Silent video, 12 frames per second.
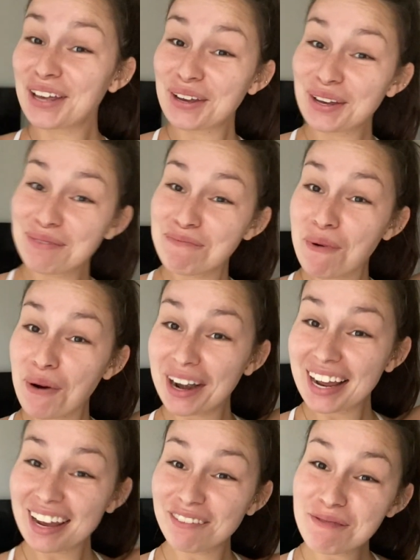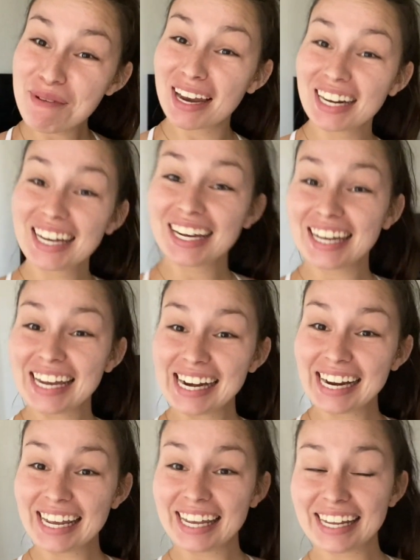Good morning, everybody.
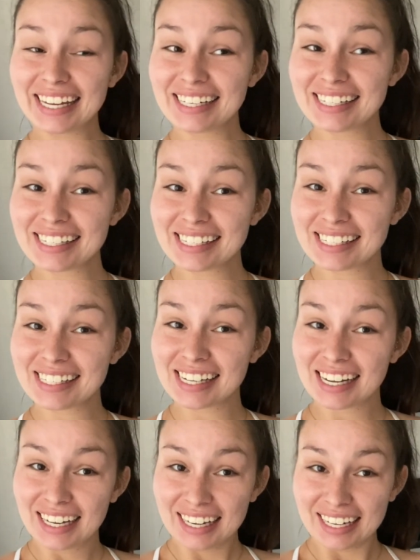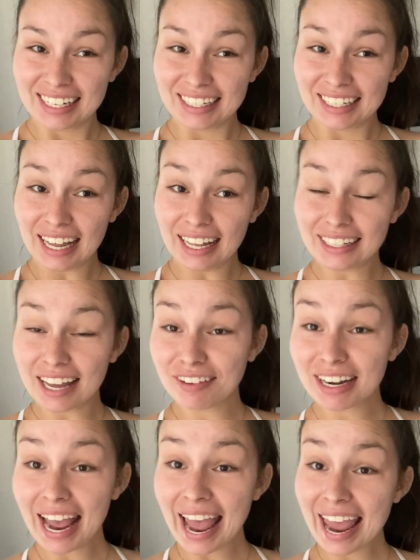It is
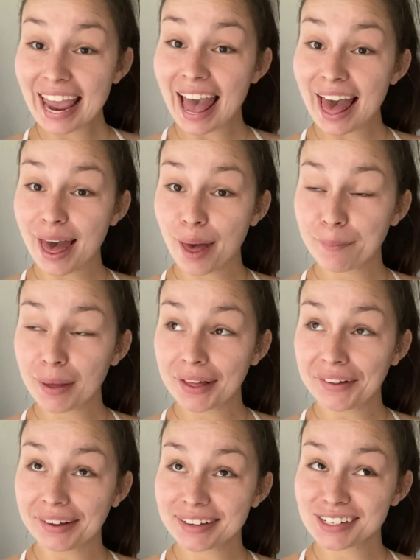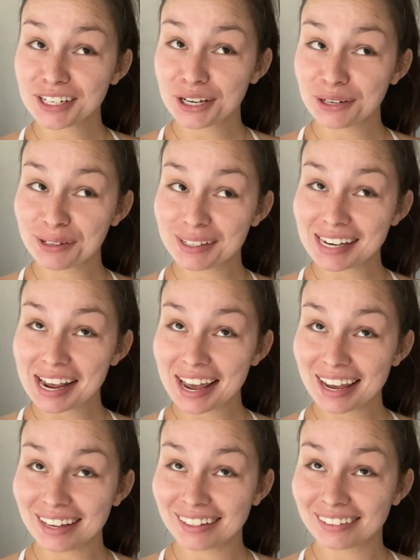11 a.m. on
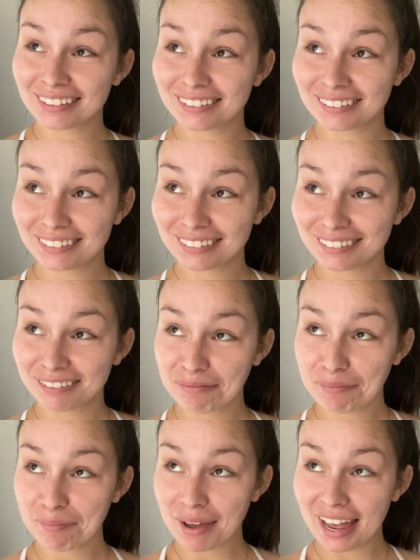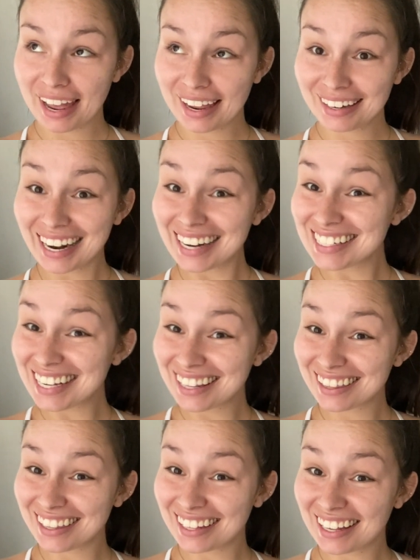Tuesday, May
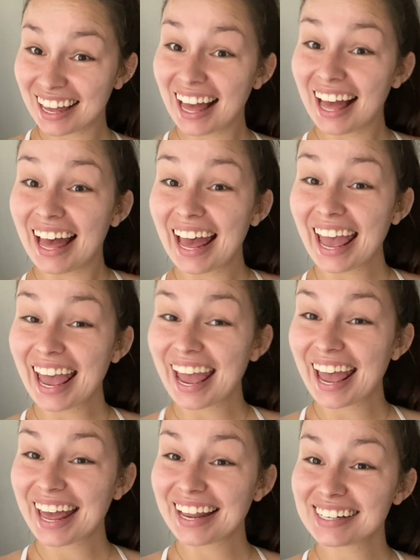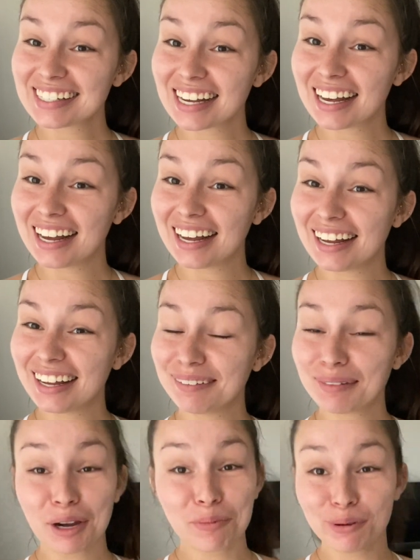19th. And
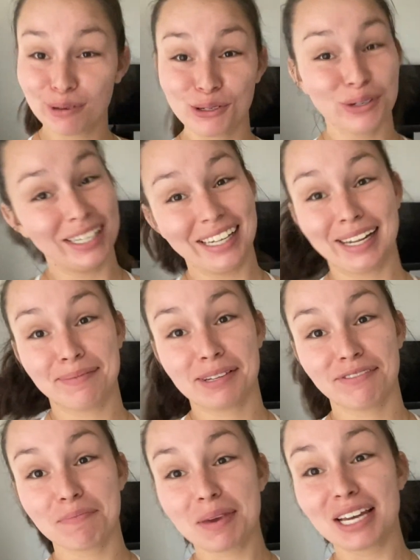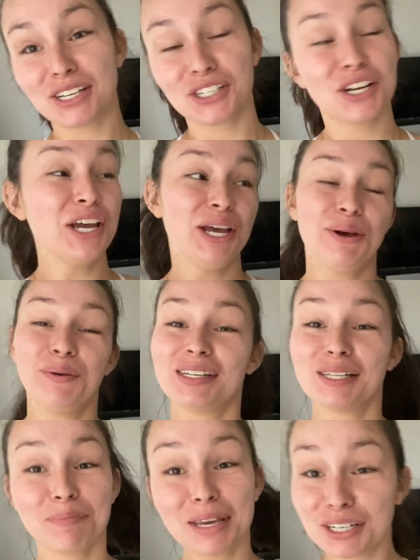I hope you enjoyed the clips of the beach. We went
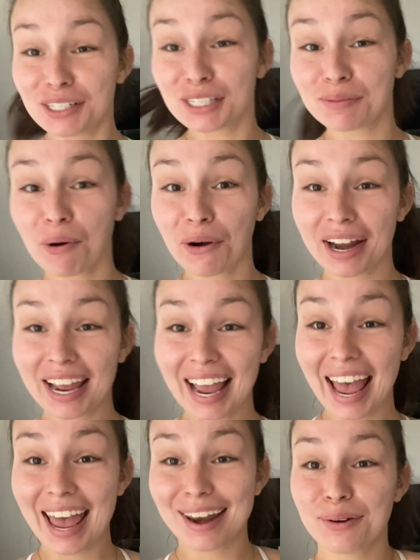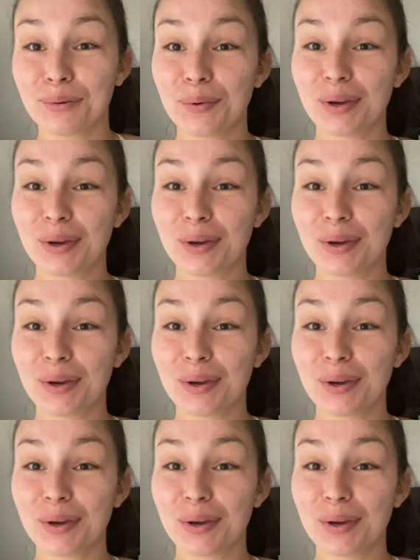to the beach this morning, and